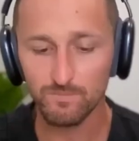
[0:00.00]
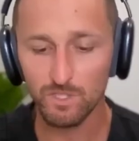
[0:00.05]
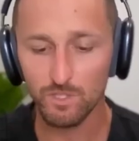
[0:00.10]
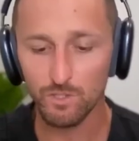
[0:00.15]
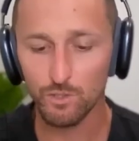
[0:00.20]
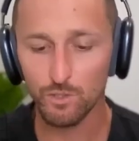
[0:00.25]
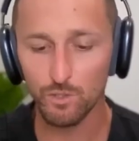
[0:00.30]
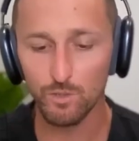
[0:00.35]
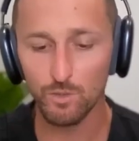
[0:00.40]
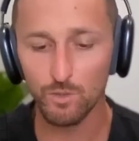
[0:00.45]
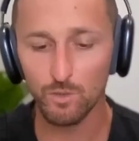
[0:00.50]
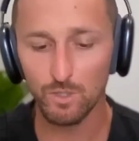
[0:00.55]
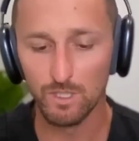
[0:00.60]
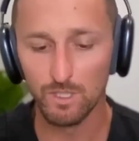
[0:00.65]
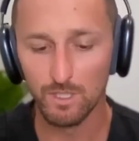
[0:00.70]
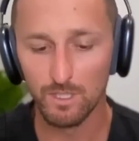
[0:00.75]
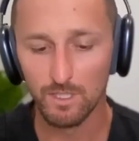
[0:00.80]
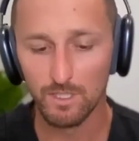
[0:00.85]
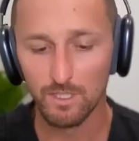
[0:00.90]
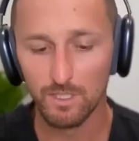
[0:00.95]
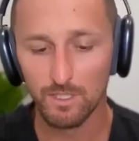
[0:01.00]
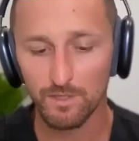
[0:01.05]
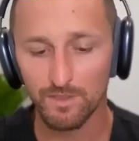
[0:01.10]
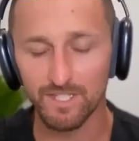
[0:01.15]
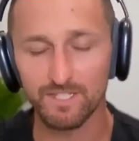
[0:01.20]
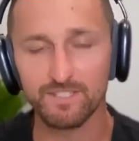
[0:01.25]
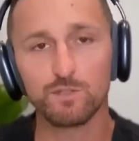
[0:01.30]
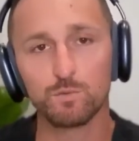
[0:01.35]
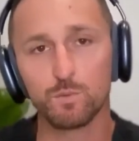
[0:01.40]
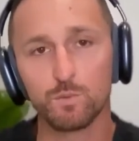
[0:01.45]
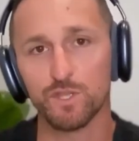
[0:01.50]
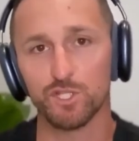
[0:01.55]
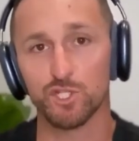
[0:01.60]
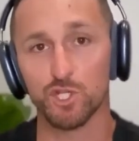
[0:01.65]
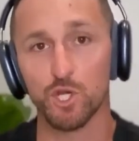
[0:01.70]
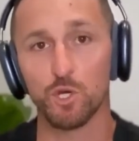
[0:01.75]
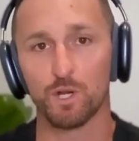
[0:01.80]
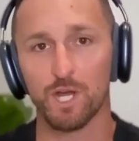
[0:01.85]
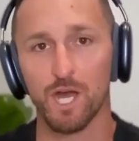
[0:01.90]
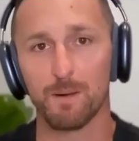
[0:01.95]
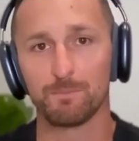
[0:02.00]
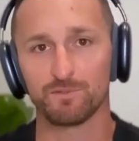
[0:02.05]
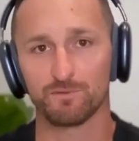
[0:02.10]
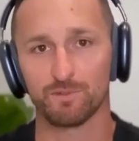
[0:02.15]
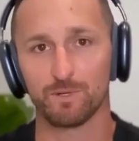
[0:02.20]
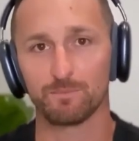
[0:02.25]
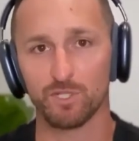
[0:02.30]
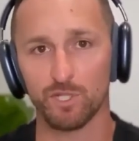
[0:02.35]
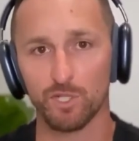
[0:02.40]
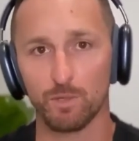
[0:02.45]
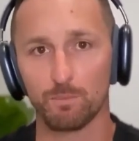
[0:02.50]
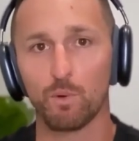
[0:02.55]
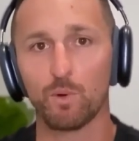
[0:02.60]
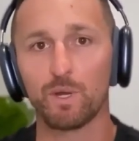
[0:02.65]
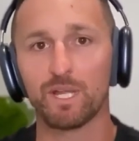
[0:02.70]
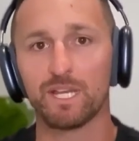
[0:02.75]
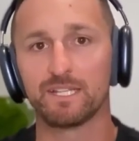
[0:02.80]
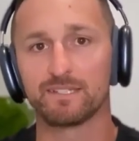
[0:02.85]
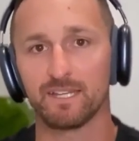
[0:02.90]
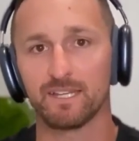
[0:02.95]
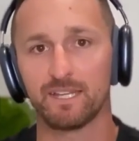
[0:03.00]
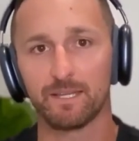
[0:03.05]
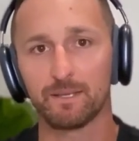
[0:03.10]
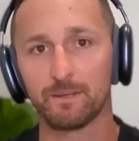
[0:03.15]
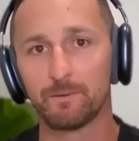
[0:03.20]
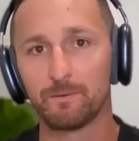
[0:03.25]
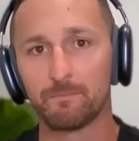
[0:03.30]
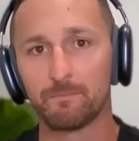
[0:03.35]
who, this is where the joke comes from, to your point. It's like